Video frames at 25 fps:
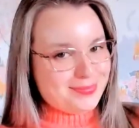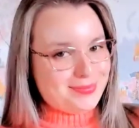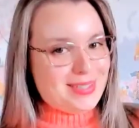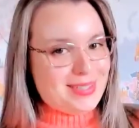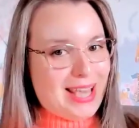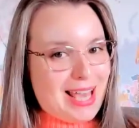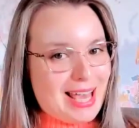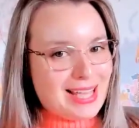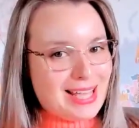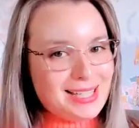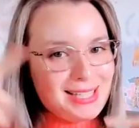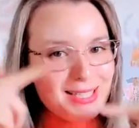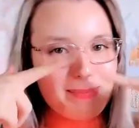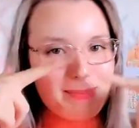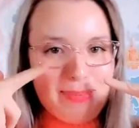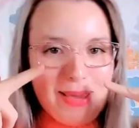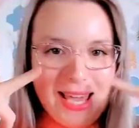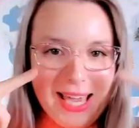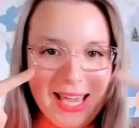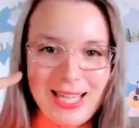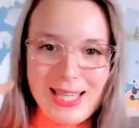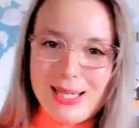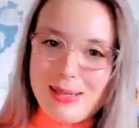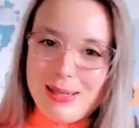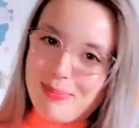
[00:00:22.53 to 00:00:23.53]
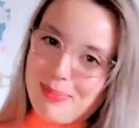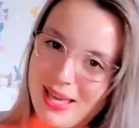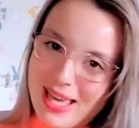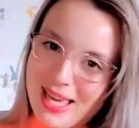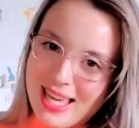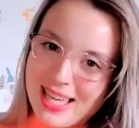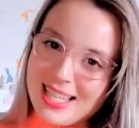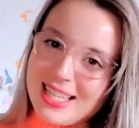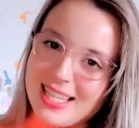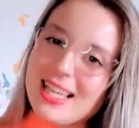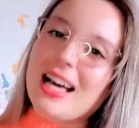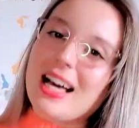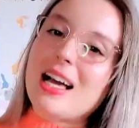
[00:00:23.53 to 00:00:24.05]
Yes, pink.
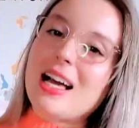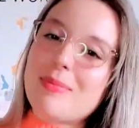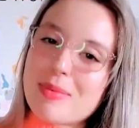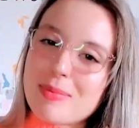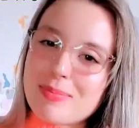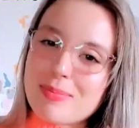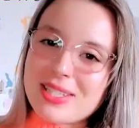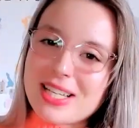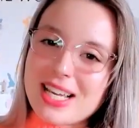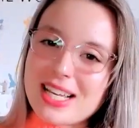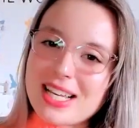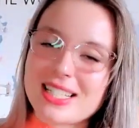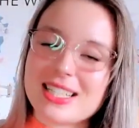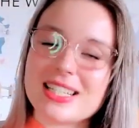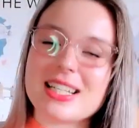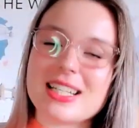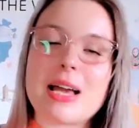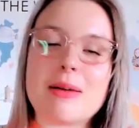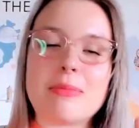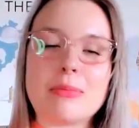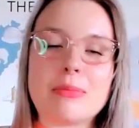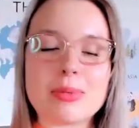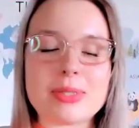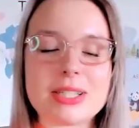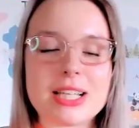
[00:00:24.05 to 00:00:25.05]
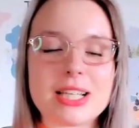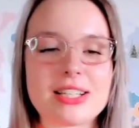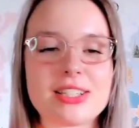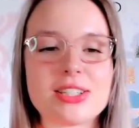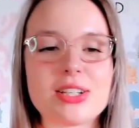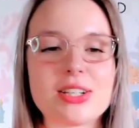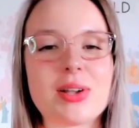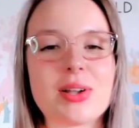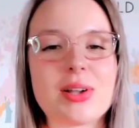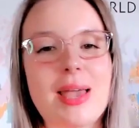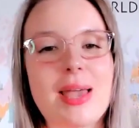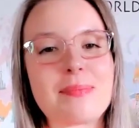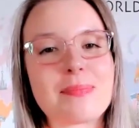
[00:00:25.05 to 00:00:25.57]
I'm obsessed.
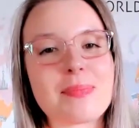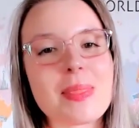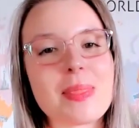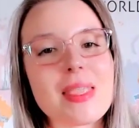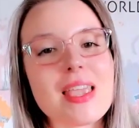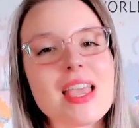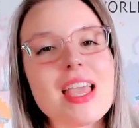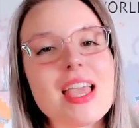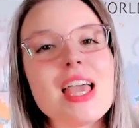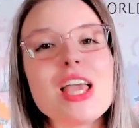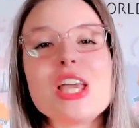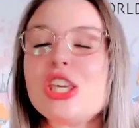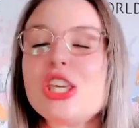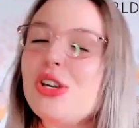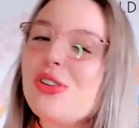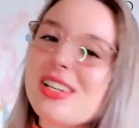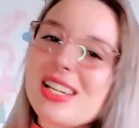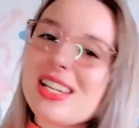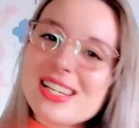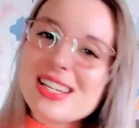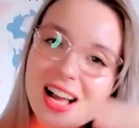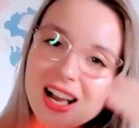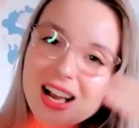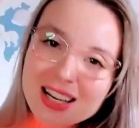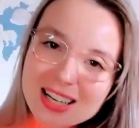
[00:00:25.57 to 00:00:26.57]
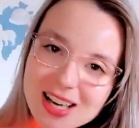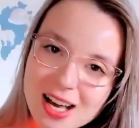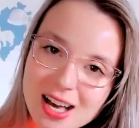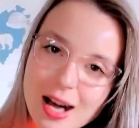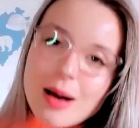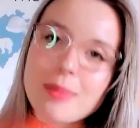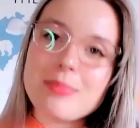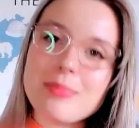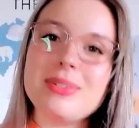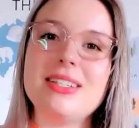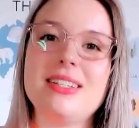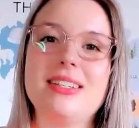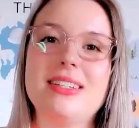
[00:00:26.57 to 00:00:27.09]
Okay, you did not
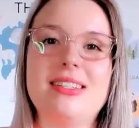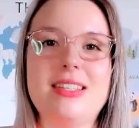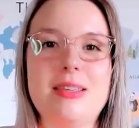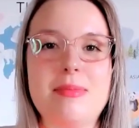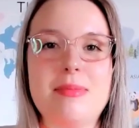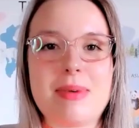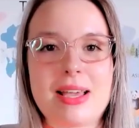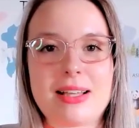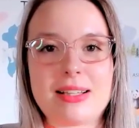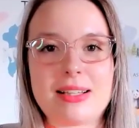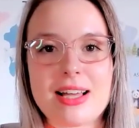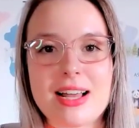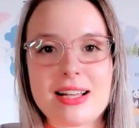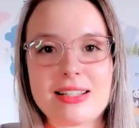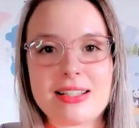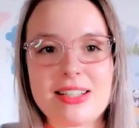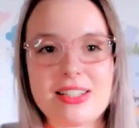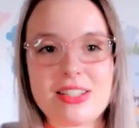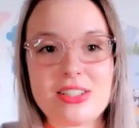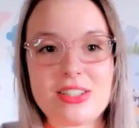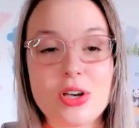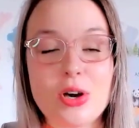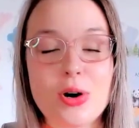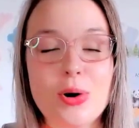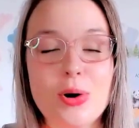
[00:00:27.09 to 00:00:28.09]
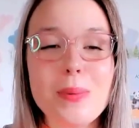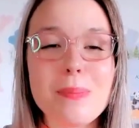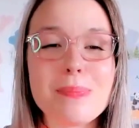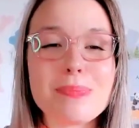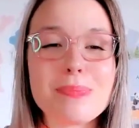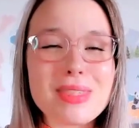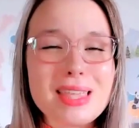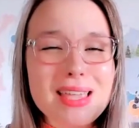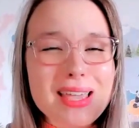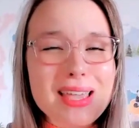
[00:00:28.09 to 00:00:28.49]
come to see my glasses though.